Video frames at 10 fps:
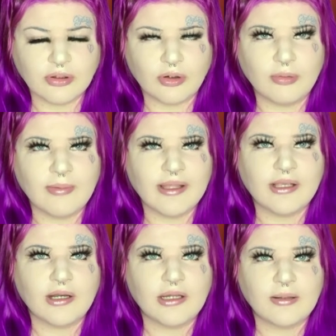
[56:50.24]
Oh my
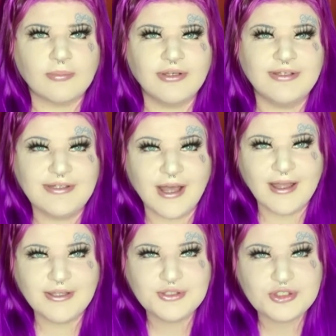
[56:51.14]
god, I'm gonna
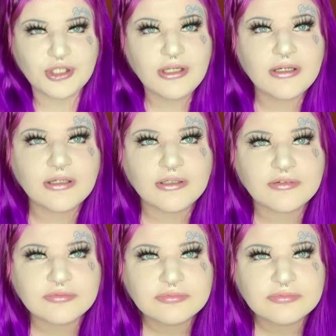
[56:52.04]
die in jail.